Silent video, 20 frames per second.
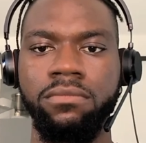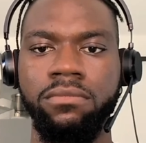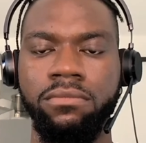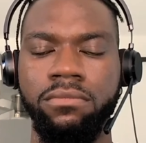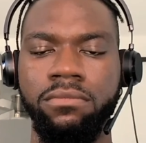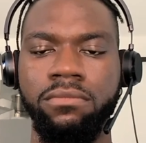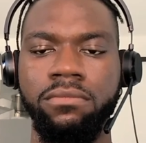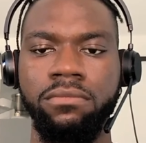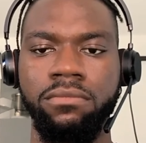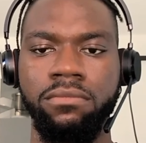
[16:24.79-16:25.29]

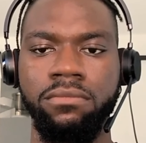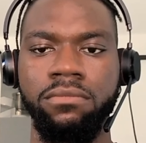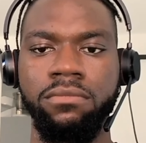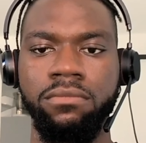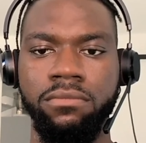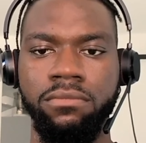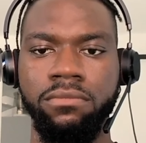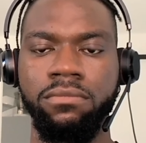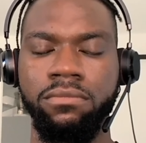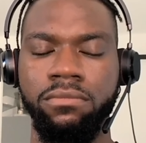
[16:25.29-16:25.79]

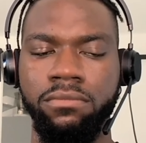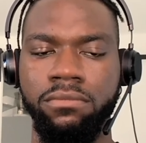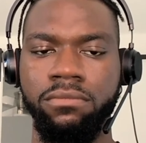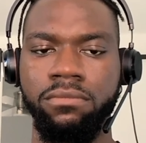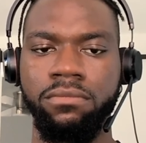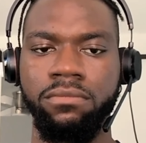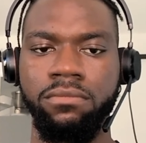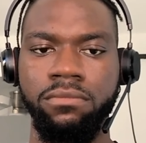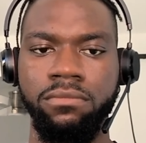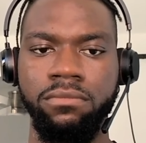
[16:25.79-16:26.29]

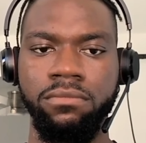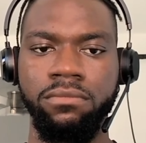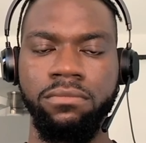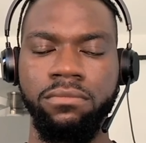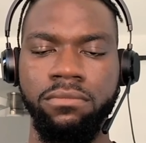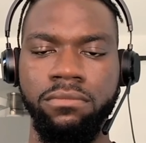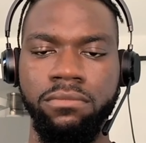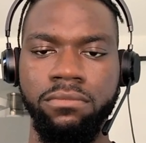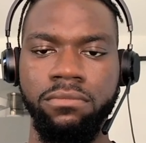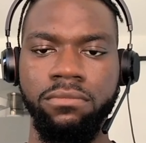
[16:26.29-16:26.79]

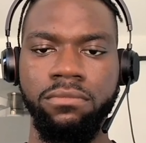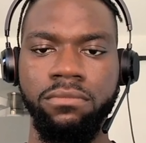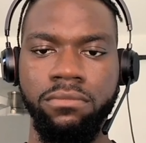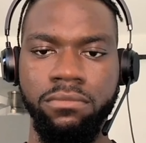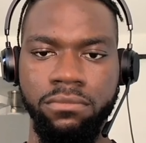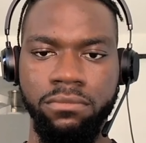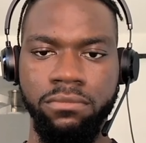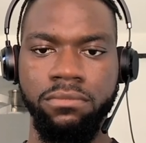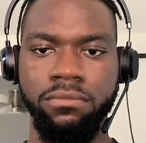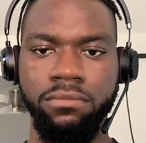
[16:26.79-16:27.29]

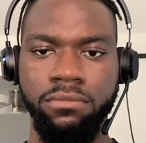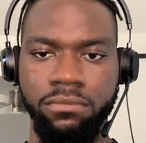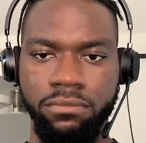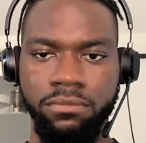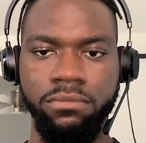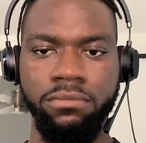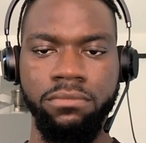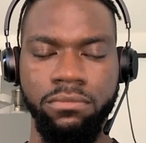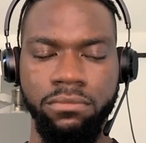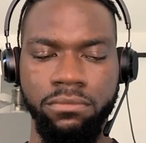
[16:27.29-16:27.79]

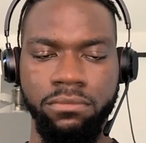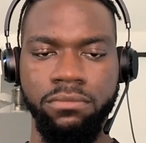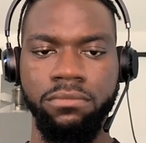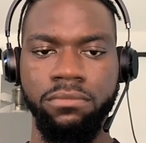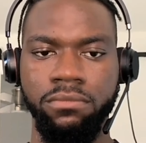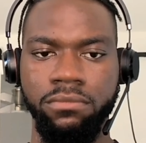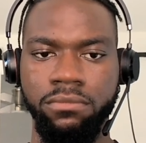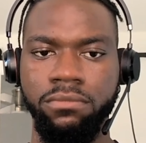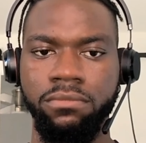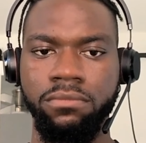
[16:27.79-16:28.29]

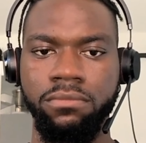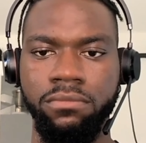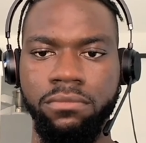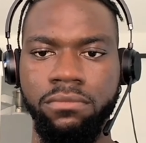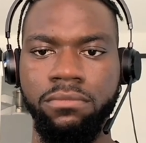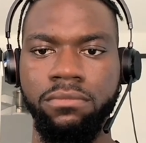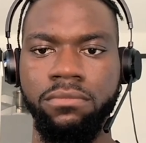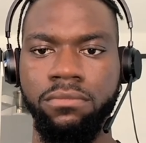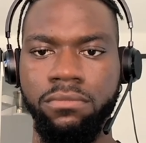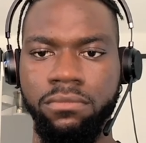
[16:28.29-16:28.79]

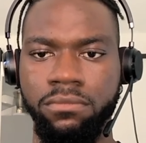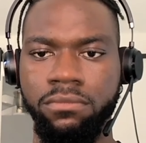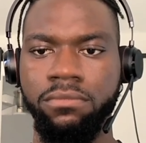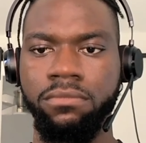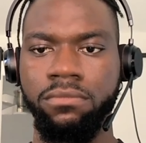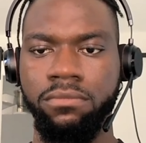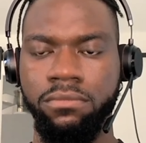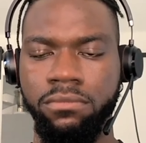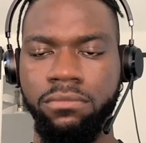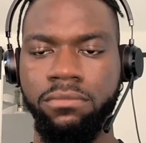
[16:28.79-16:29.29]

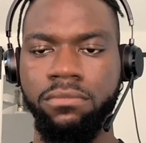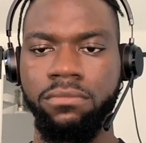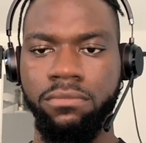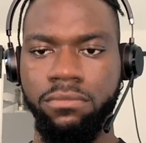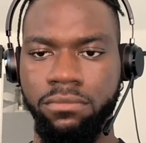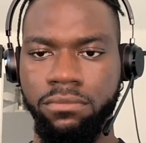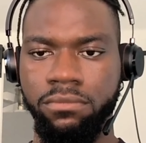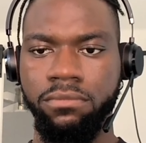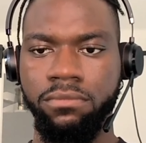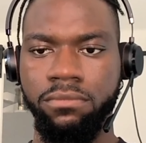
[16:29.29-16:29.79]

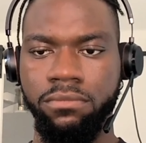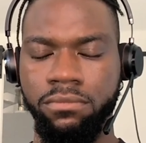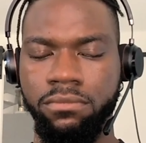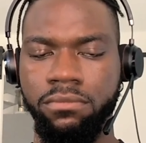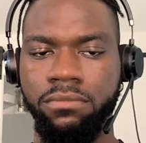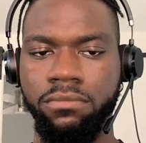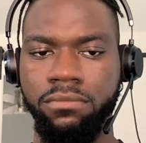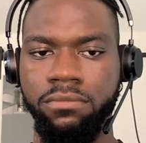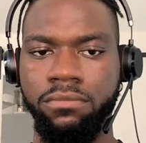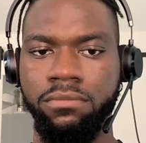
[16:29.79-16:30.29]

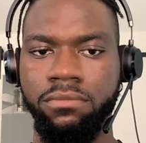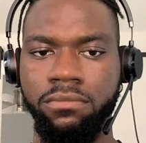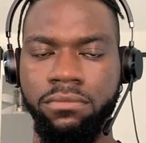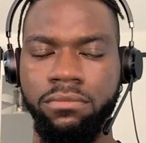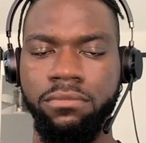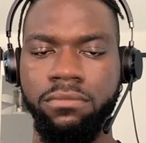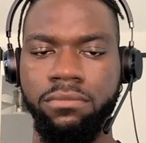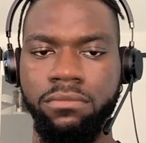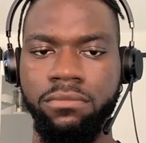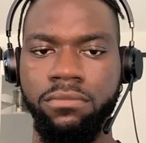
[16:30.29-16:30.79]

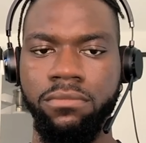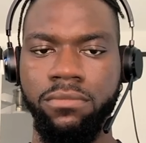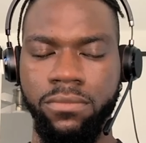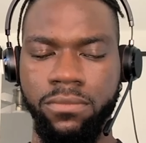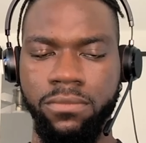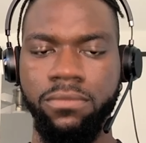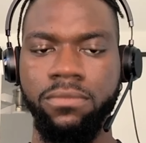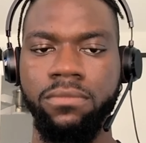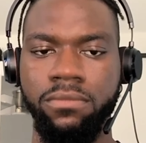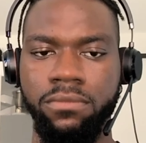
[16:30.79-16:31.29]

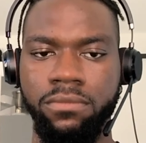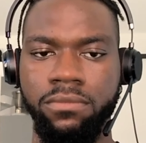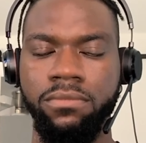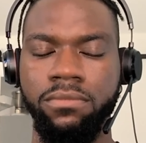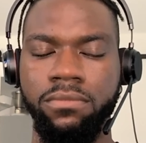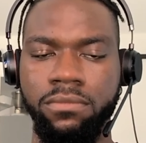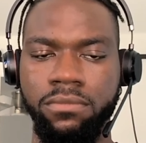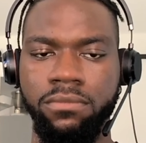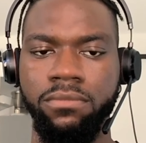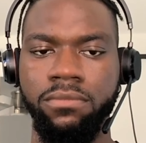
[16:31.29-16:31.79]

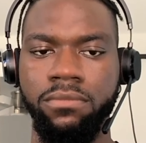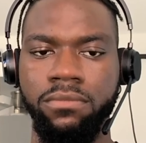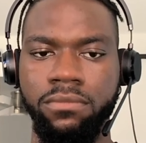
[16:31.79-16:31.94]
[no speech]